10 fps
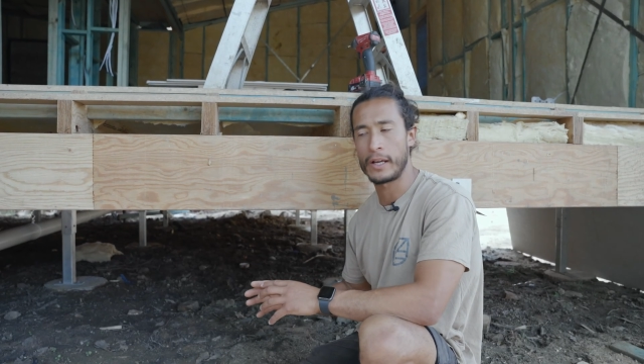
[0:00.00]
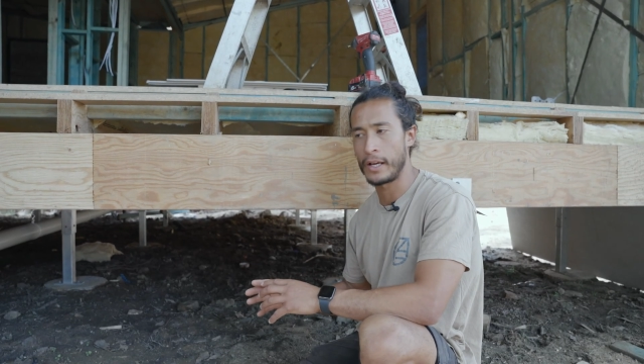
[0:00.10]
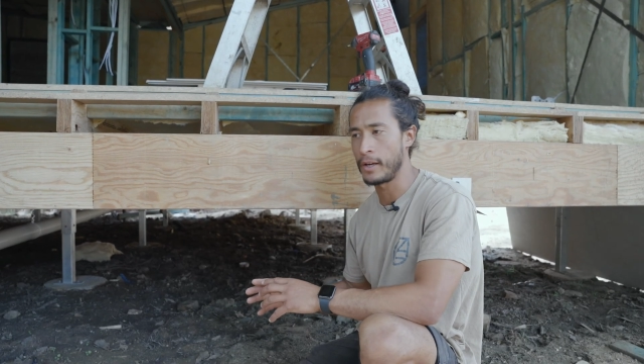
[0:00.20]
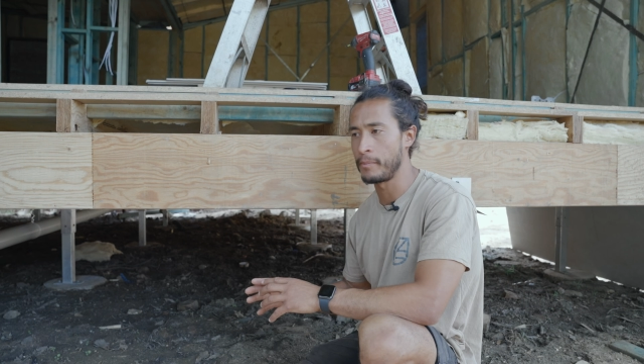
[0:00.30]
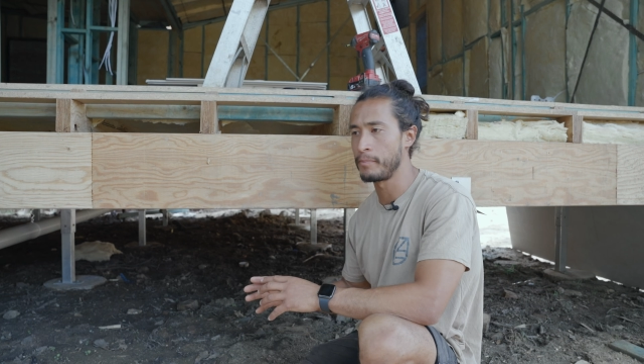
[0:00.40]

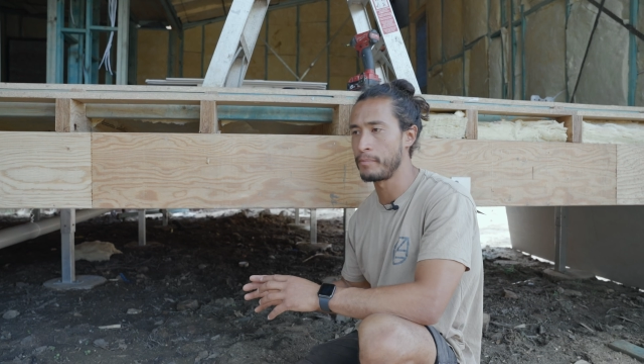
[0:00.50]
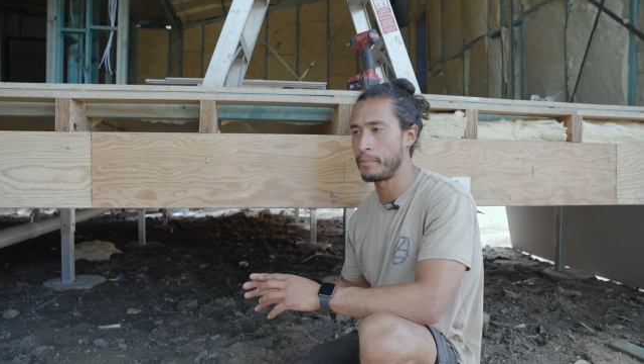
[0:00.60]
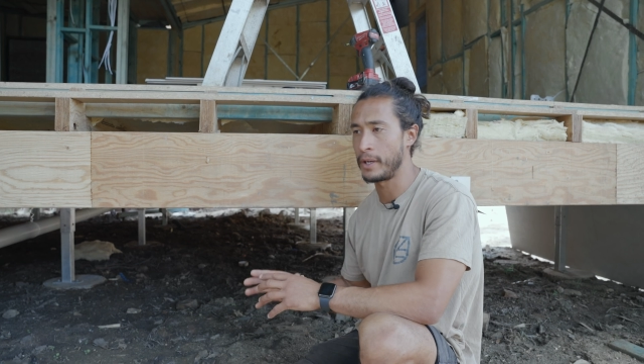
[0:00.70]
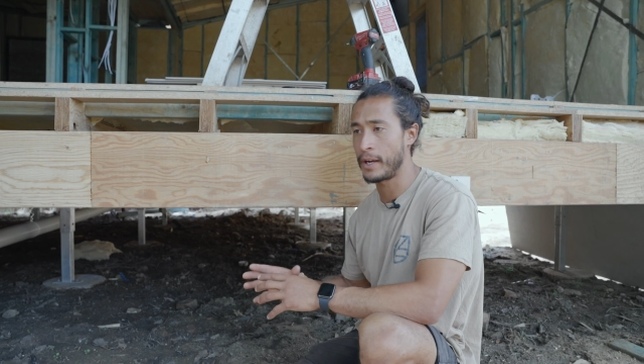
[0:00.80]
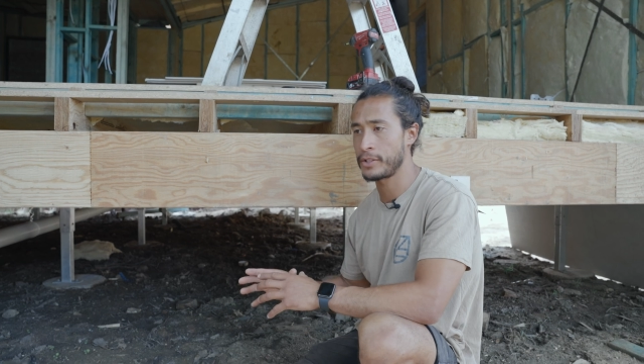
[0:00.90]

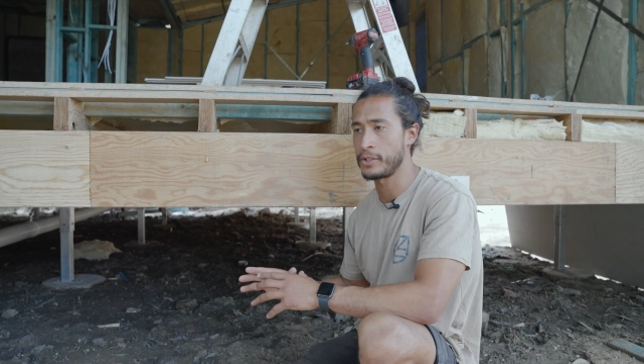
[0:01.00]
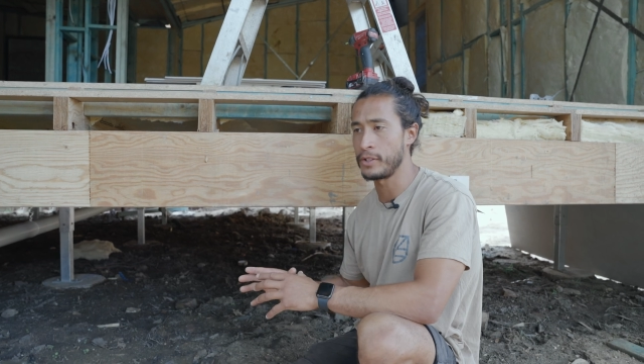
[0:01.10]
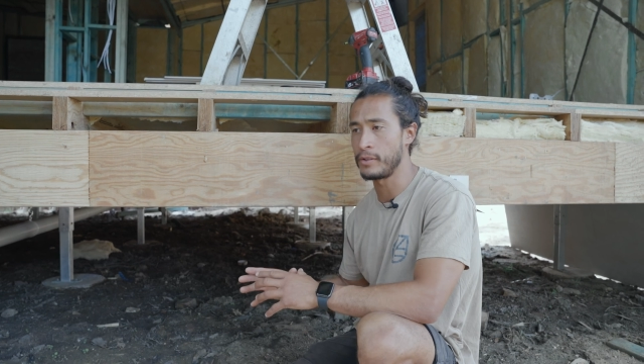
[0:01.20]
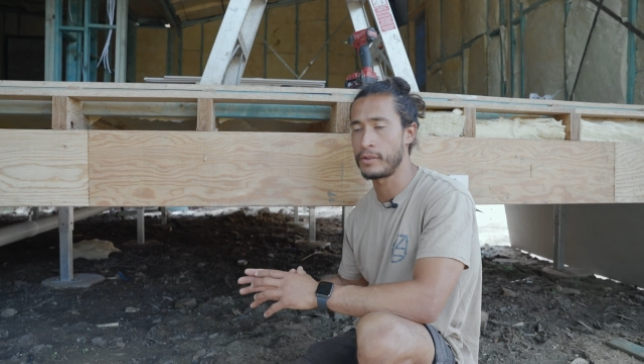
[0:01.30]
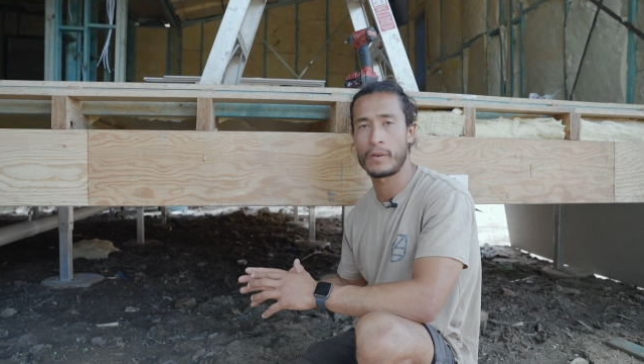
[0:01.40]
But
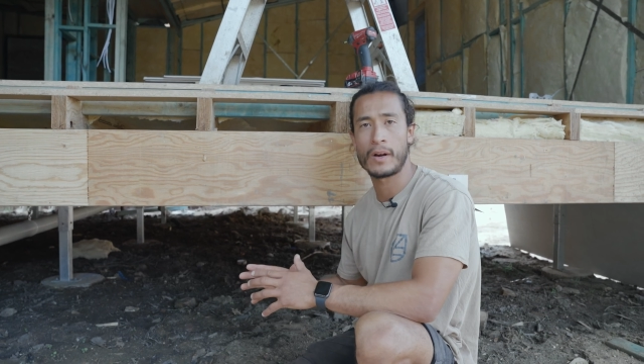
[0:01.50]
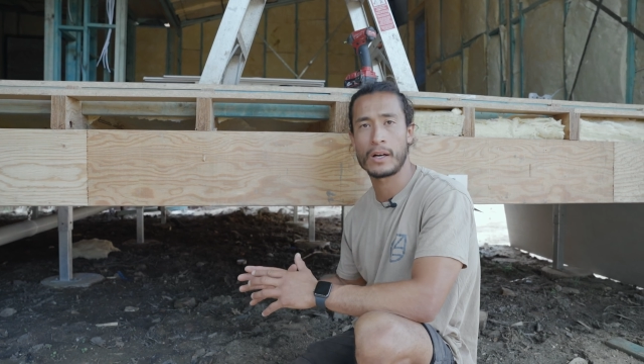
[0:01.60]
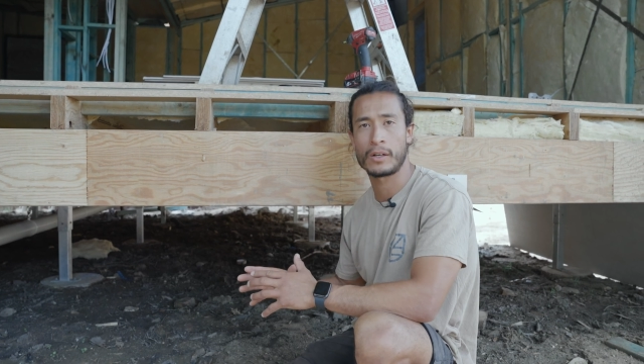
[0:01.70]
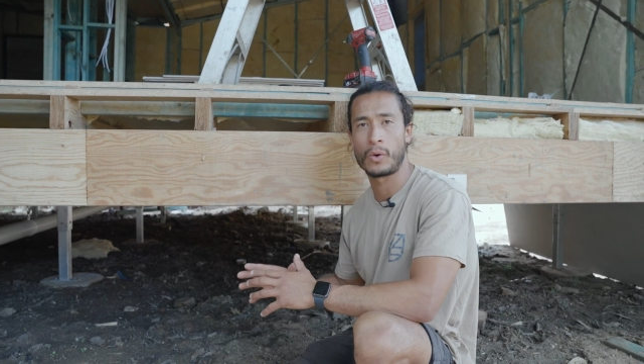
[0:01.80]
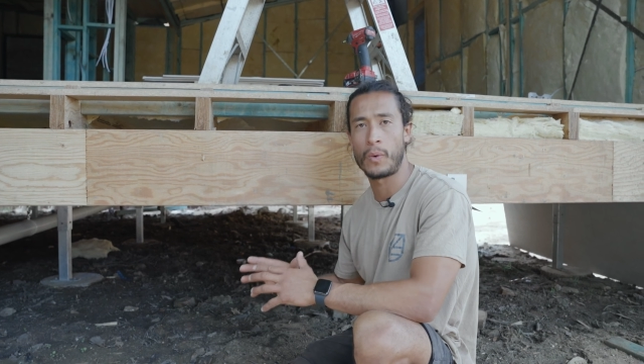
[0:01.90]
actually there are